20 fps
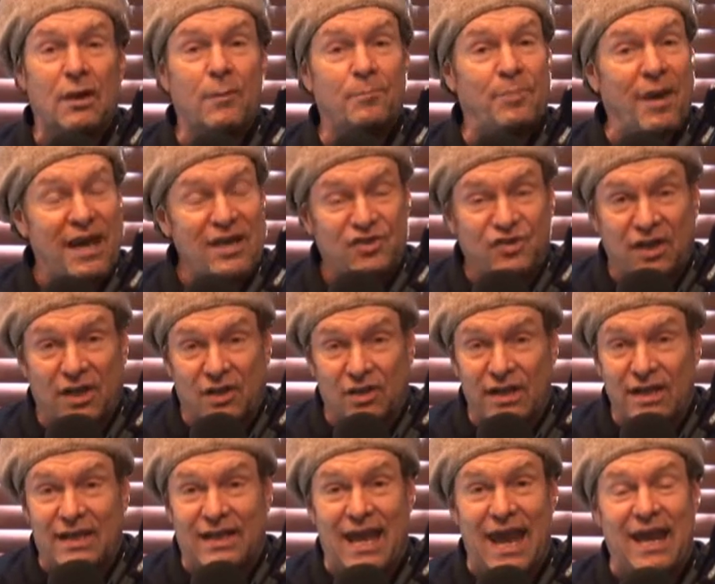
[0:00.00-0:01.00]

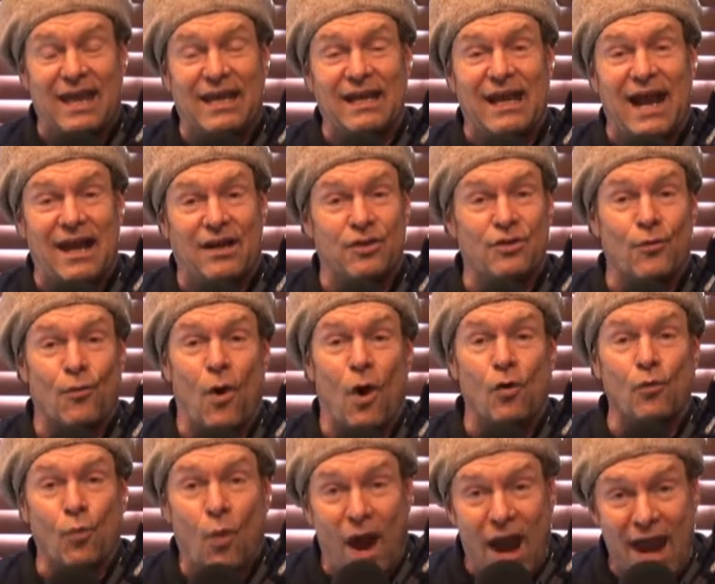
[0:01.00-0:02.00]
basically can't get out of their
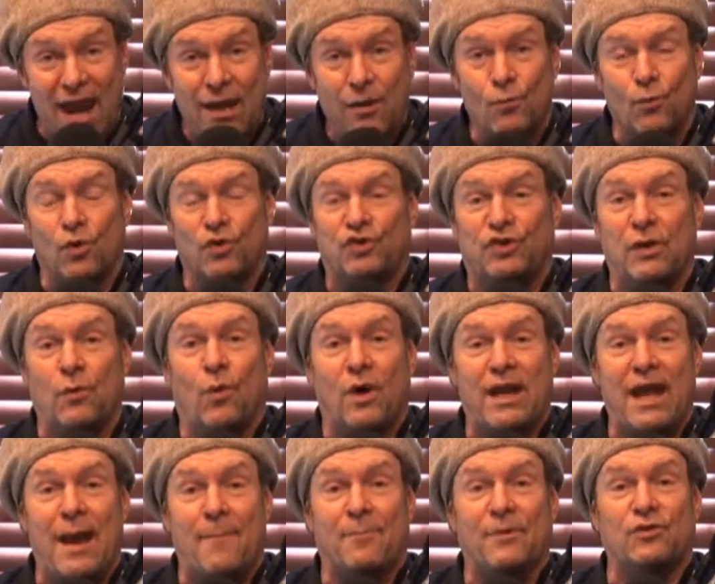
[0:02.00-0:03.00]
own way. We'll see
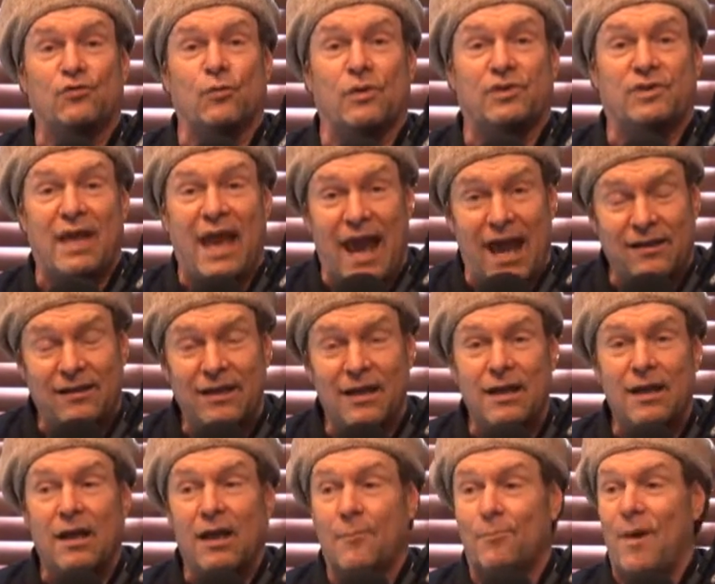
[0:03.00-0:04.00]
what happens with that.
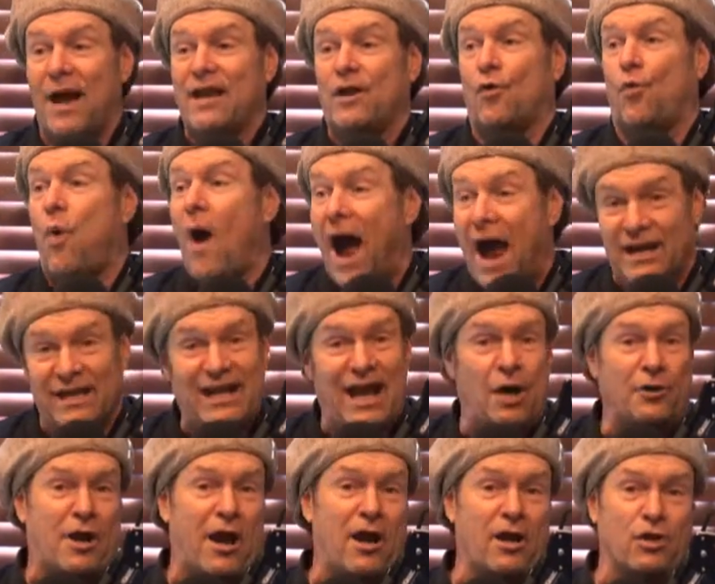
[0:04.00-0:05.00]
Mike Quadi
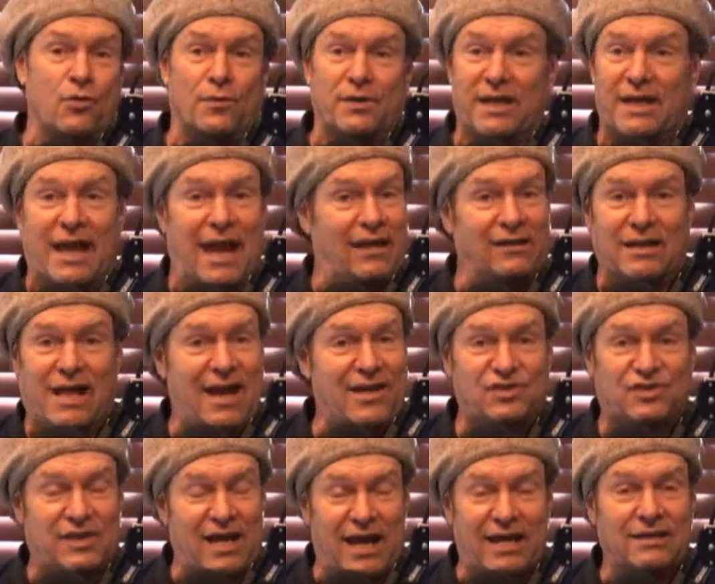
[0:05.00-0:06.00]
out arguing again
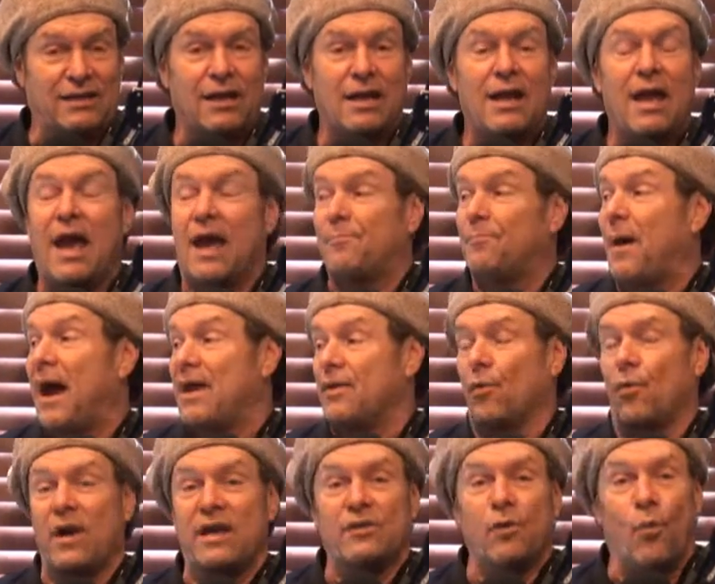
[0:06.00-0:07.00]
last night. And by
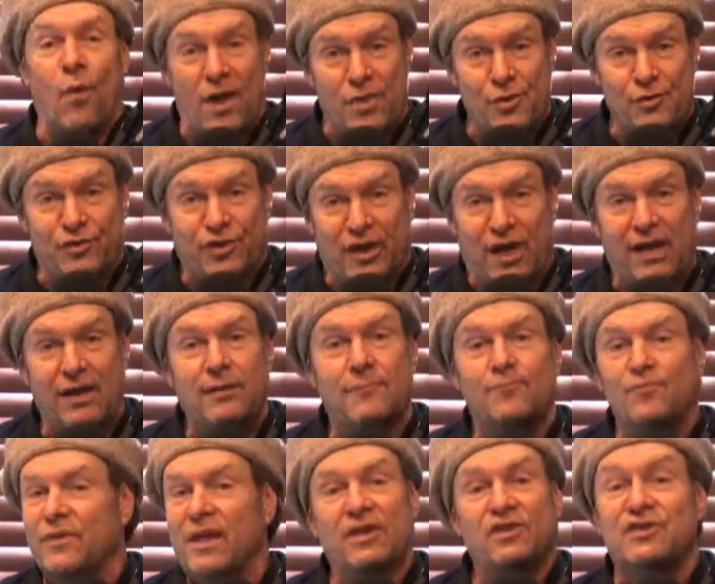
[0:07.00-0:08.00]
the way, the weather today,
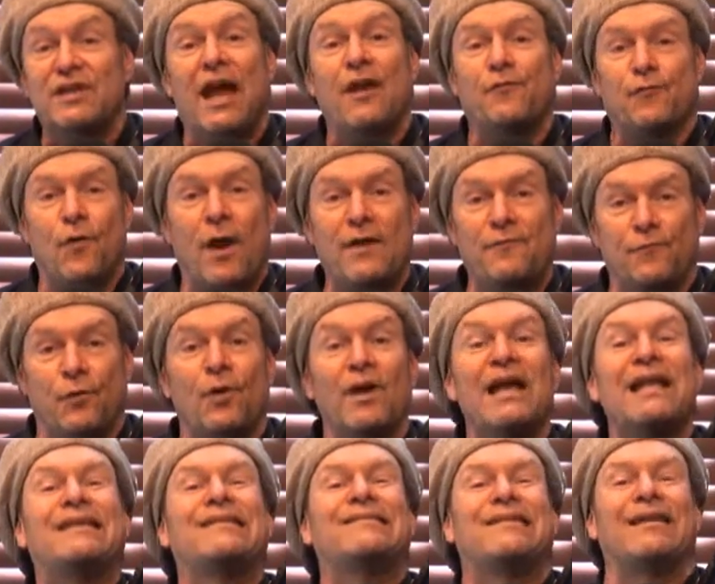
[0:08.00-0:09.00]
it's not frightful.
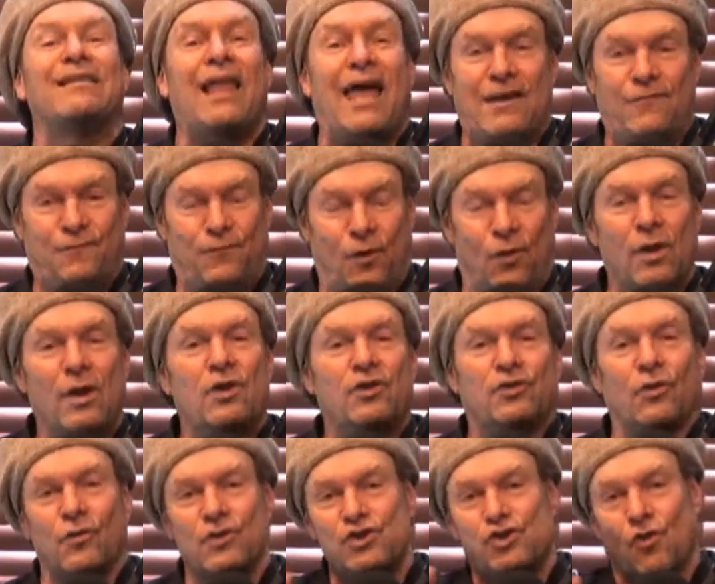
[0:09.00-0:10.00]
It's delightful.
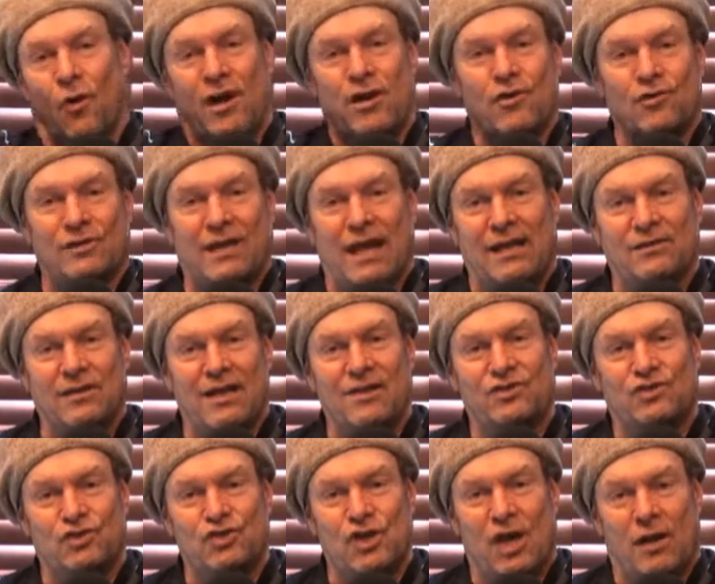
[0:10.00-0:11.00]
So enjoy your day,
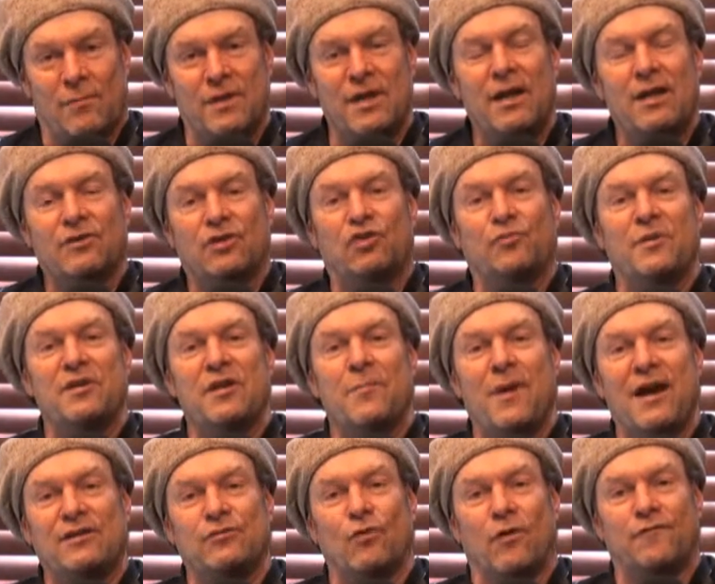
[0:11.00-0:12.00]
ladies and gentlemen. This has been the
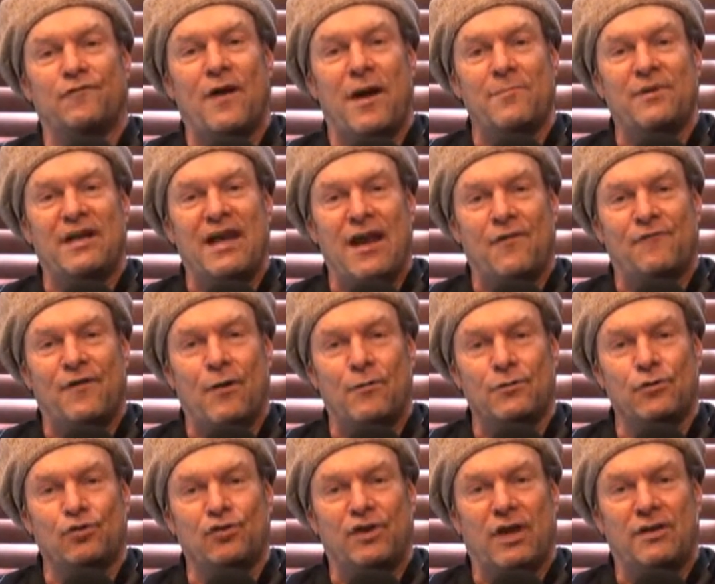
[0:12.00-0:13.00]
Mike North 5-Minute Half-Hour
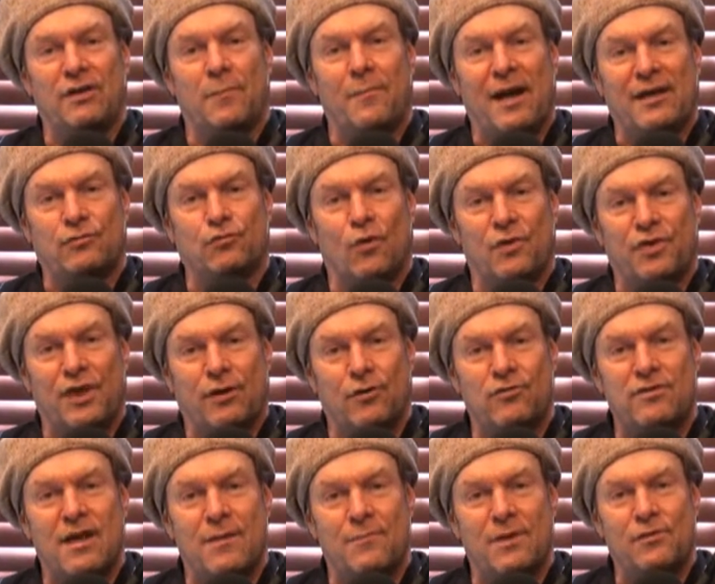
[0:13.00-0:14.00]
News on the Mike North
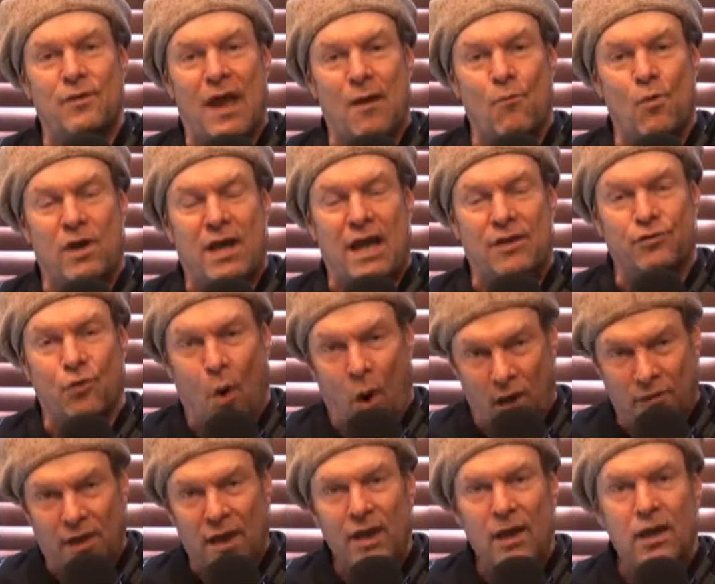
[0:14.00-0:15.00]
Entertainment Network on
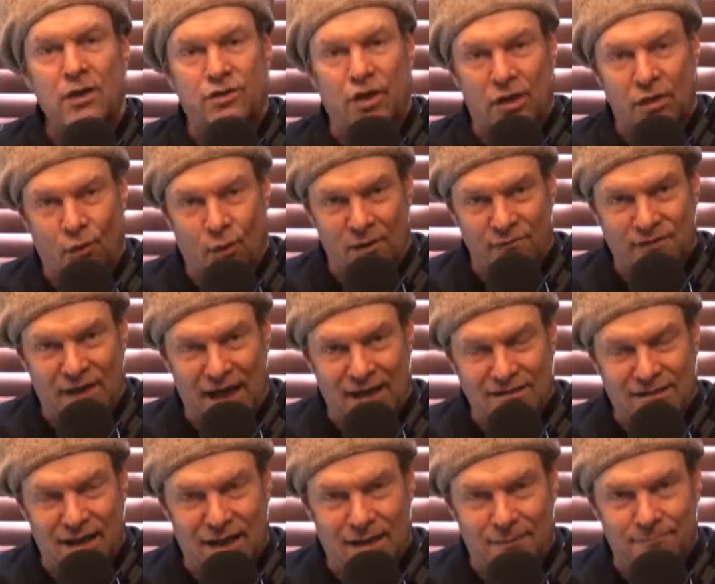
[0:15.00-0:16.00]

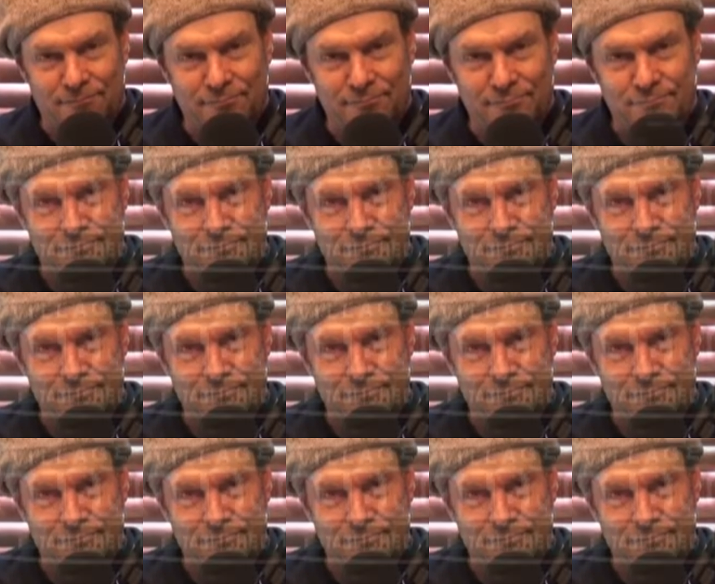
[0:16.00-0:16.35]
NorthToNorth.com. I'm